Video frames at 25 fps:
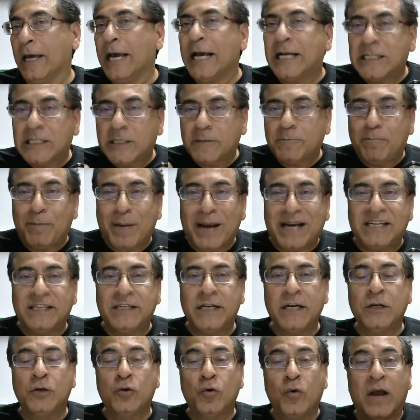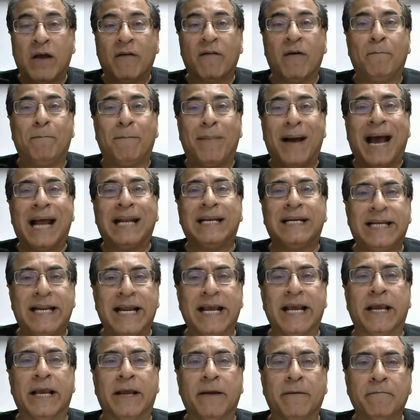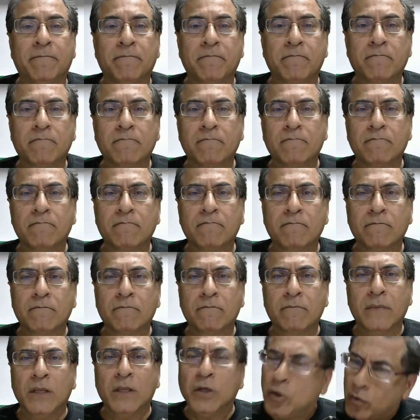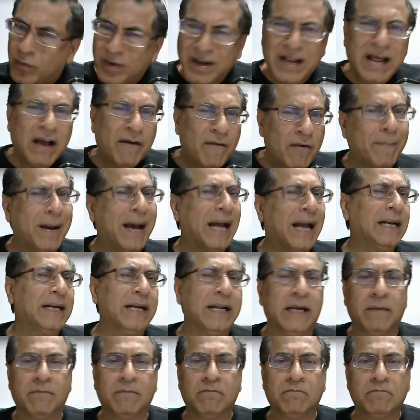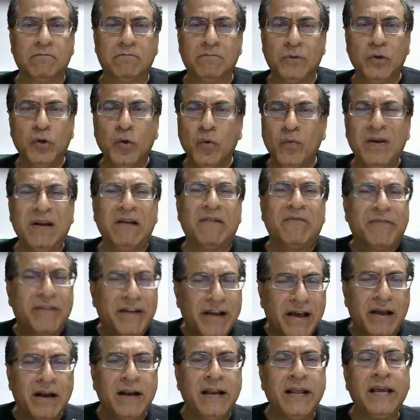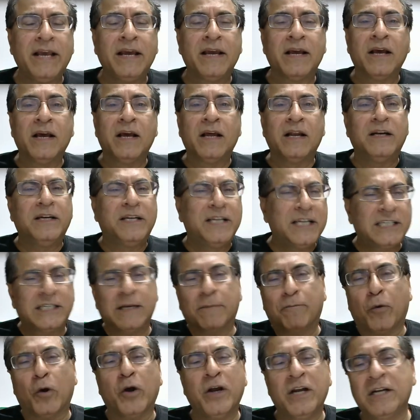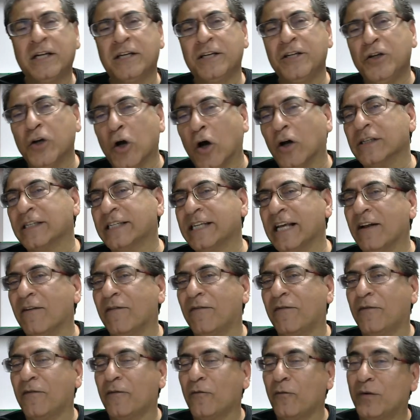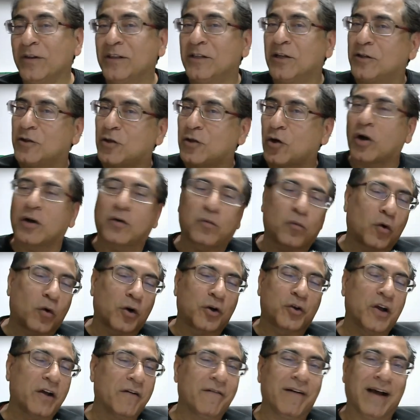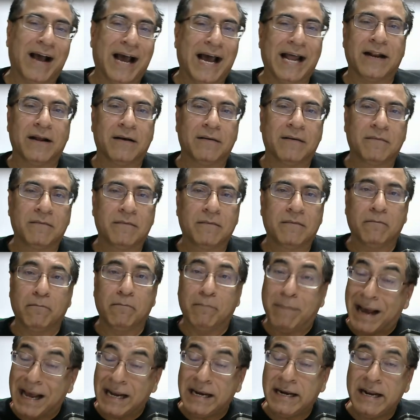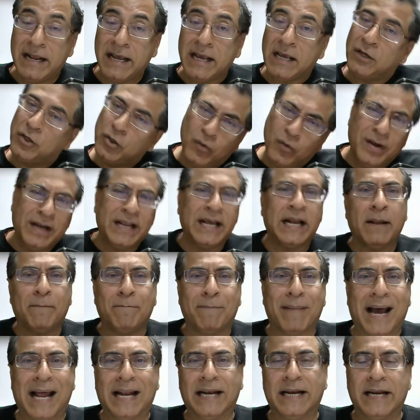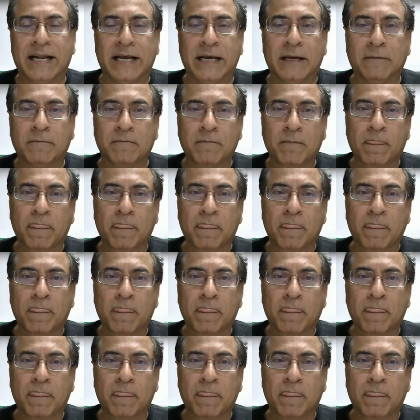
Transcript: expecting to have a bad day, you will have a bad day. You will rarely disappoint yourself with the thought what you have had. Bad day? You will get a bad day.